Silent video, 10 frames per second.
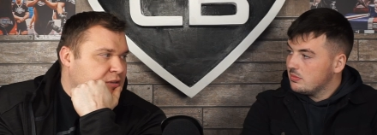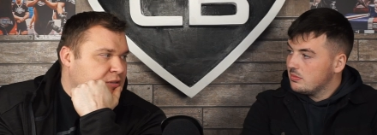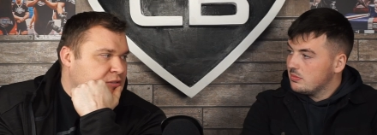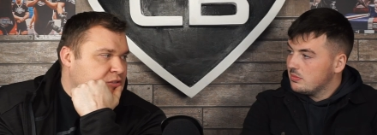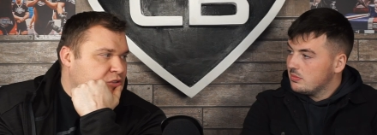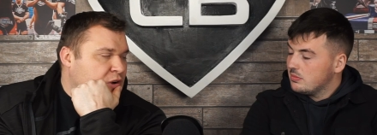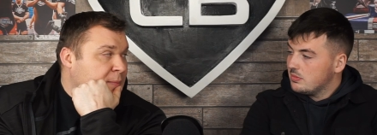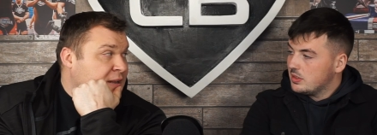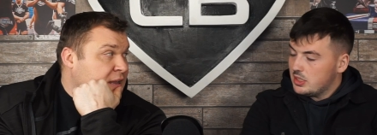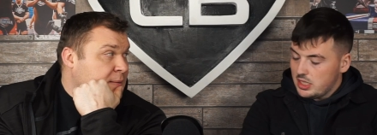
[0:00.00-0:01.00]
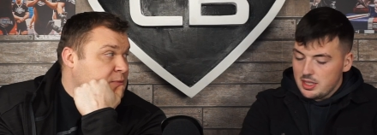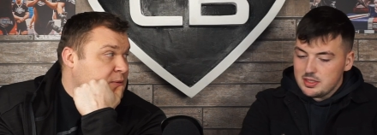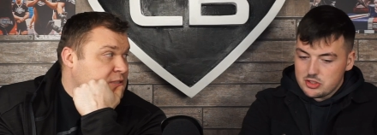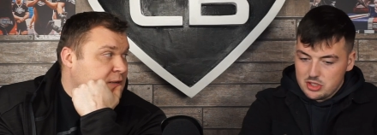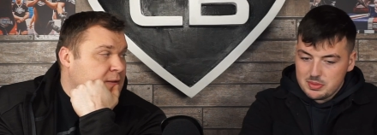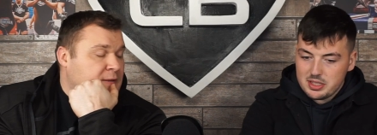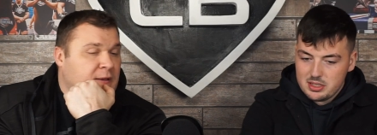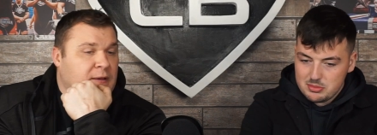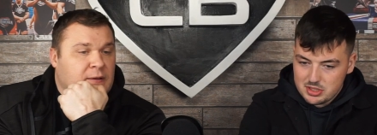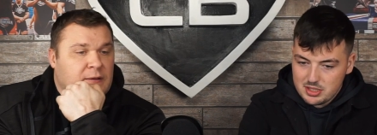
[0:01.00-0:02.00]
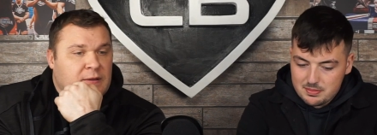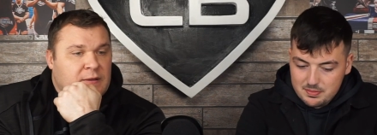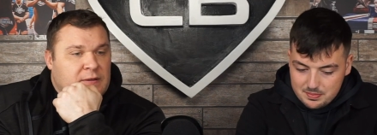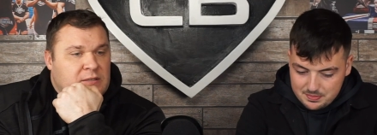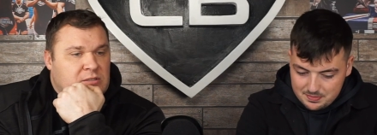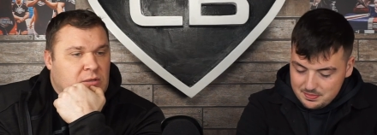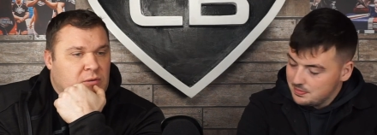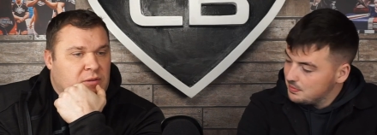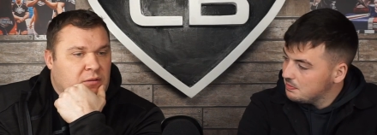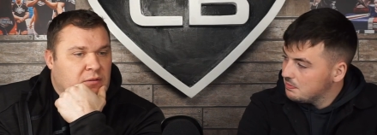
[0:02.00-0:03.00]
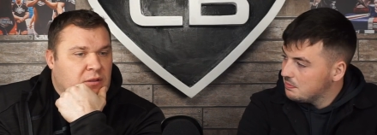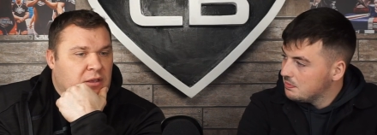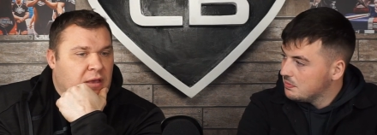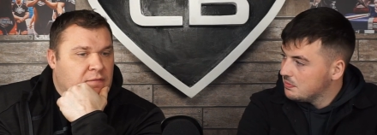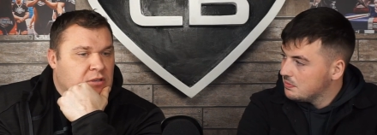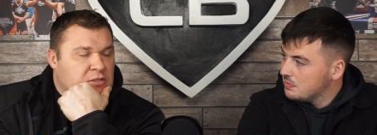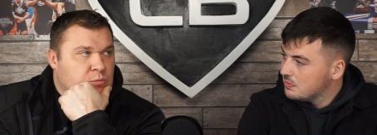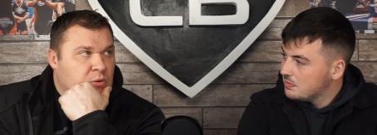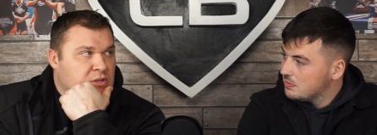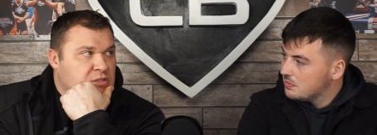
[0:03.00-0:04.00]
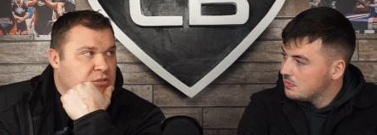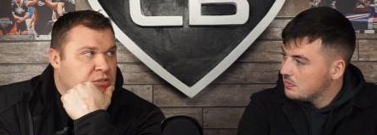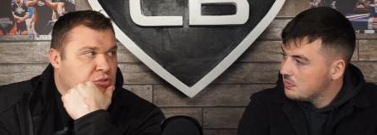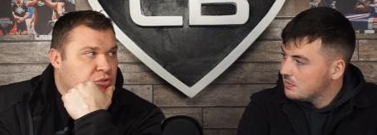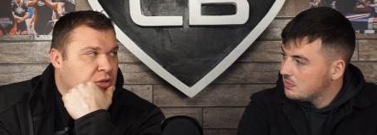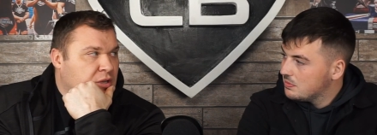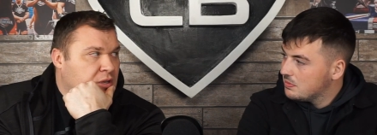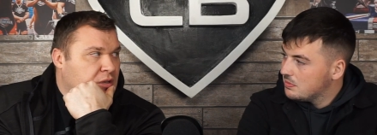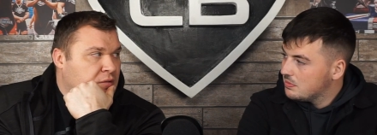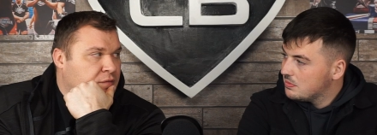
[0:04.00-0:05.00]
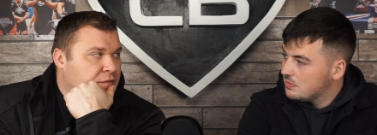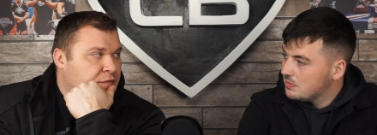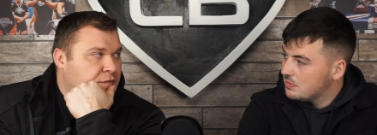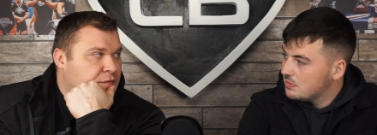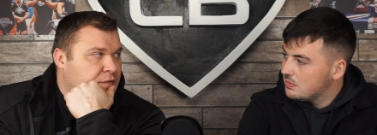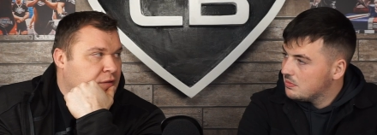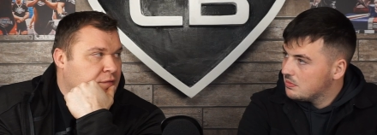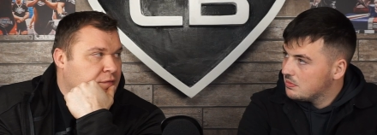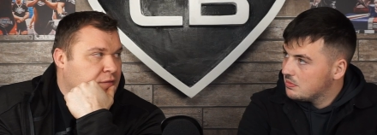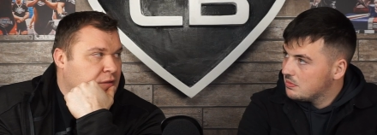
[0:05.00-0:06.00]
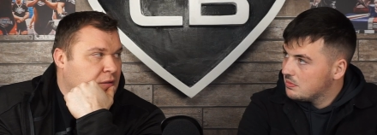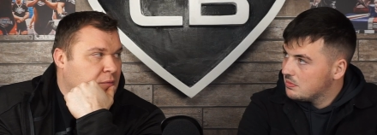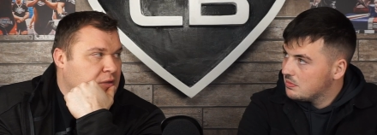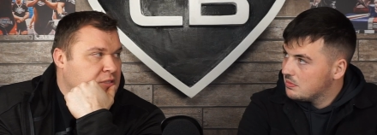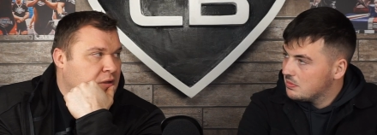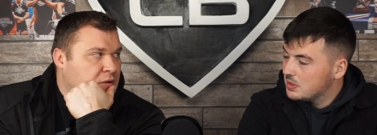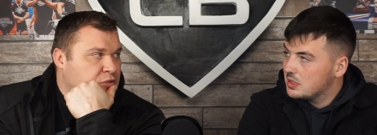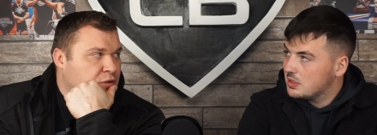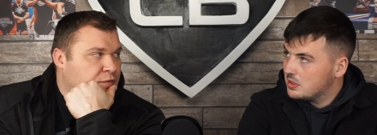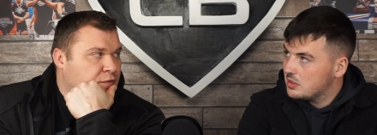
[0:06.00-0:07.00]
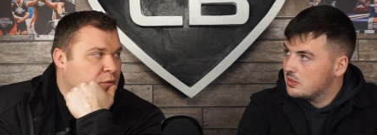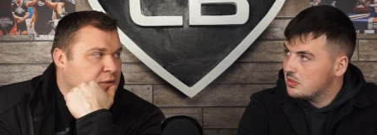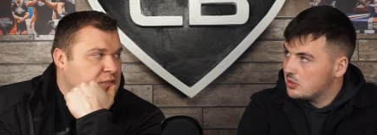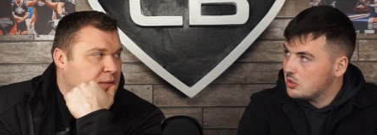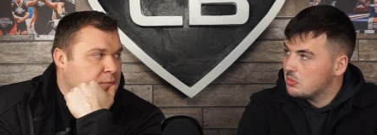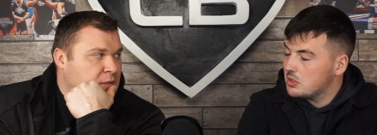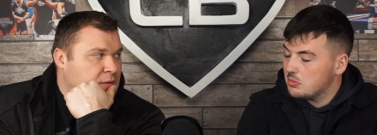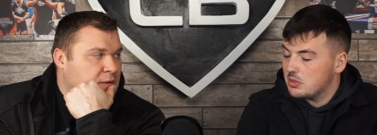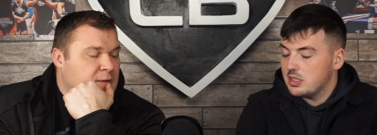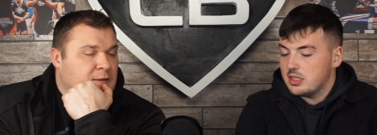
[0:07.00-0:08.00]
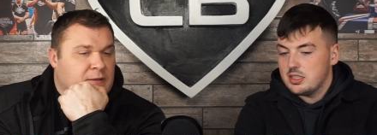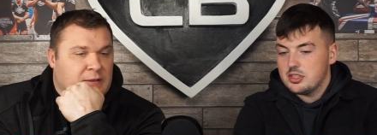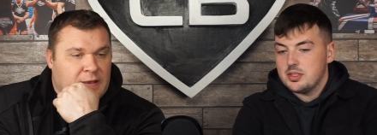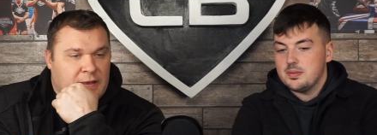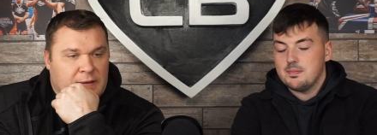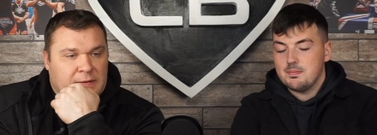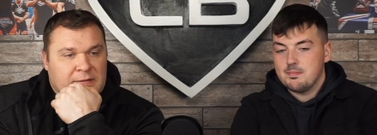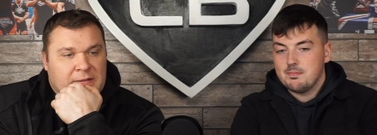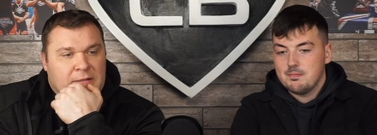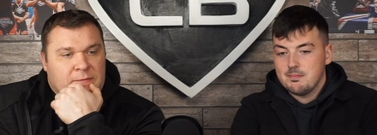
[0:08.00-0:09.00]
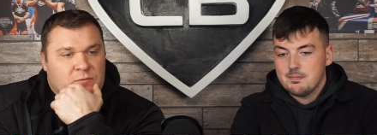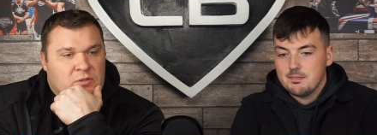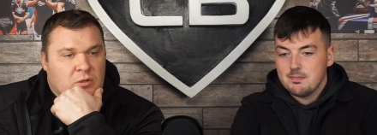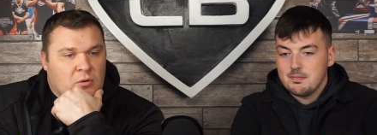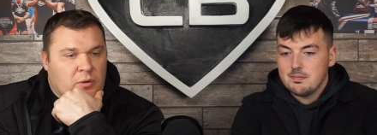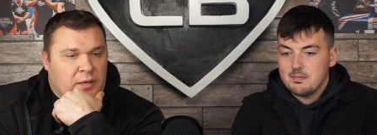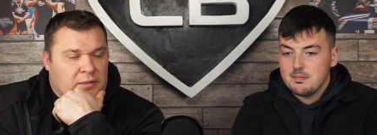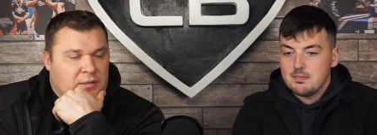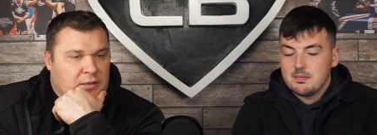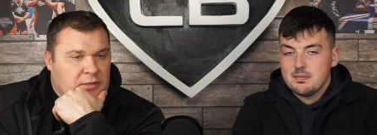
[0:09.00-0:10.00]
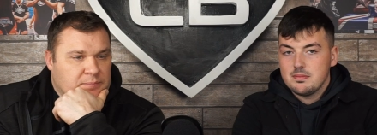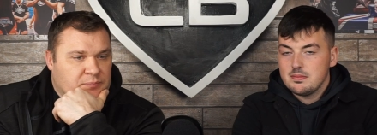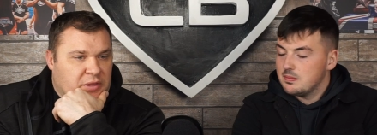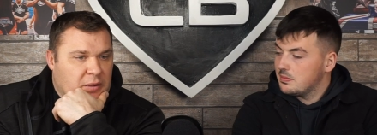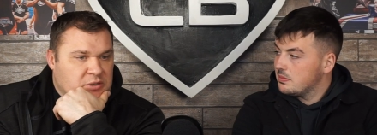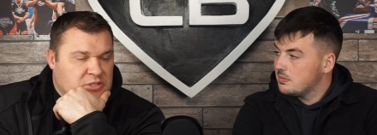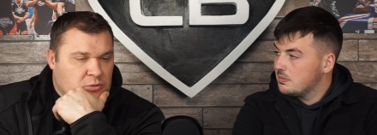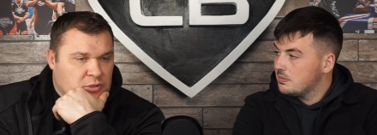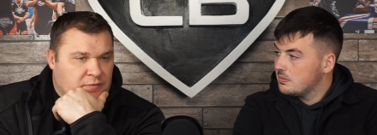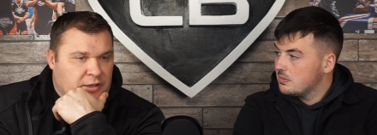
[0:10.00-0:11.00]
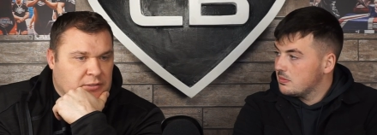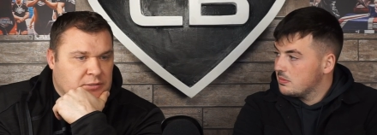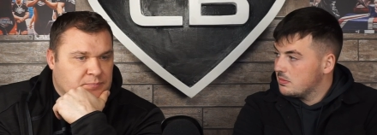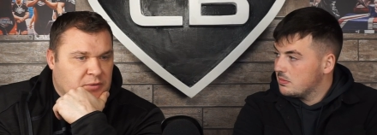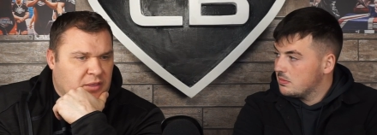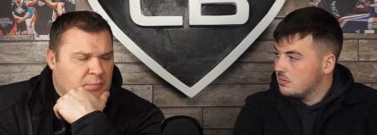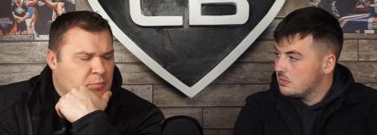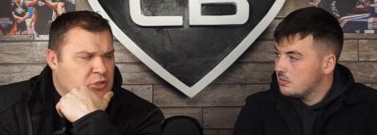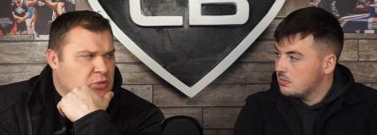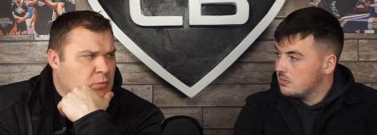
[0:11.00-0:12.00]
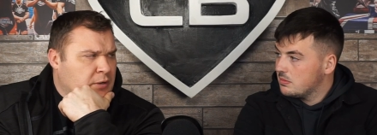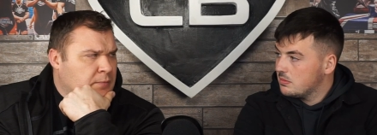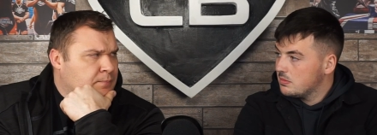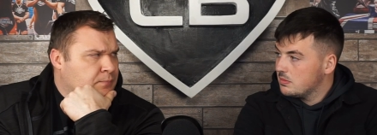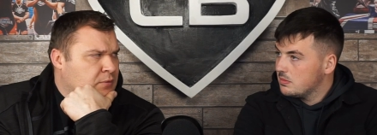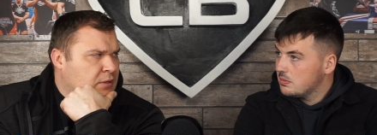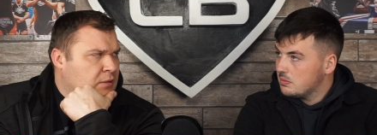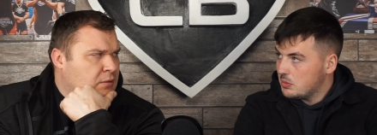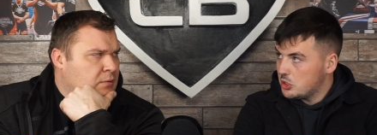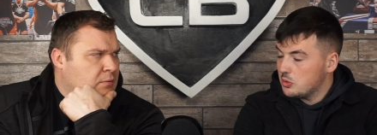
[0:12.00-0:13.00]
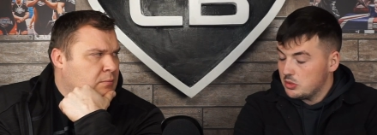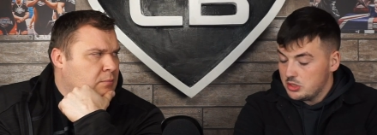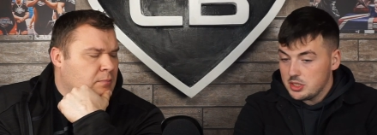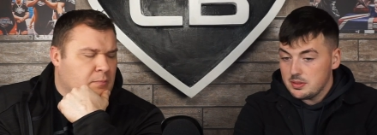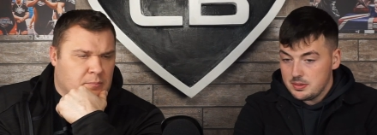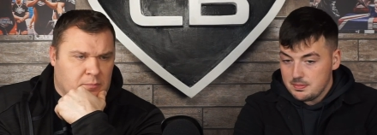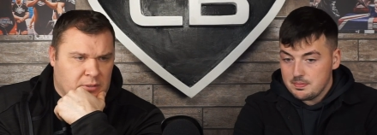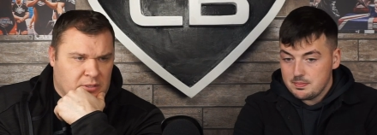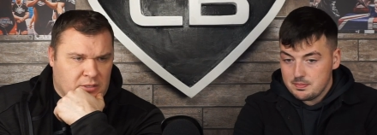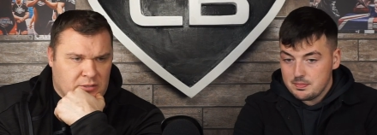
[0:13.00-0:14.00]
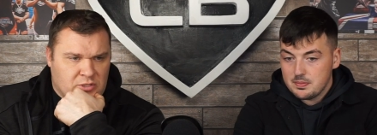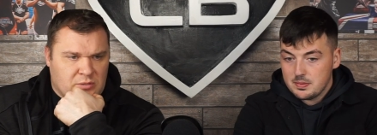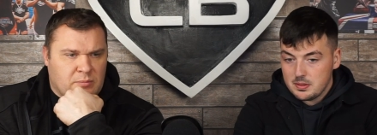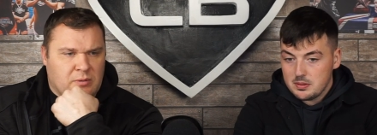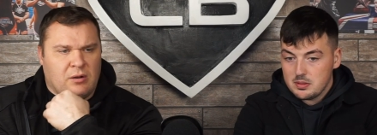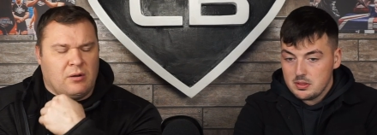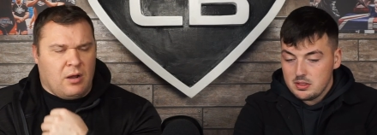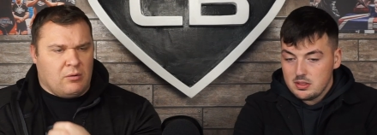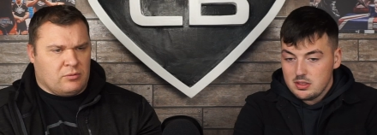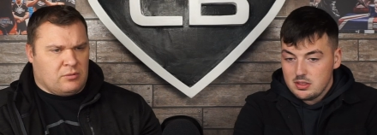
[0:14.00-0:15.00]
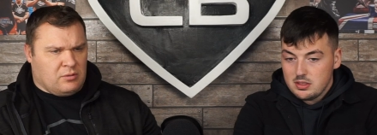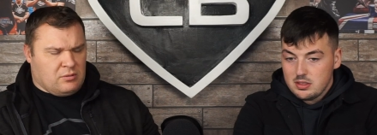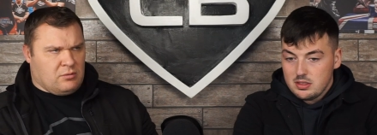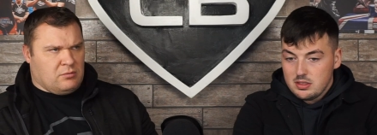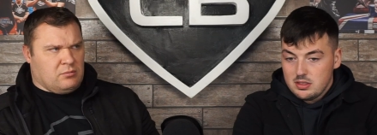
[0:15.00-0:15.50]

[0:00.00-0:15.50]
Speaker 1: and strongman games, yeah, wasn't it? Games, yeah. So the, the the heaviest was three. 50 wasn't it? Or 340 something. Some, something like that. Yeah. So, and um, that was a good event. I think Pritchett won it, didn't he? Pritchett won it. yeah. Well, yeah, just out. Uh,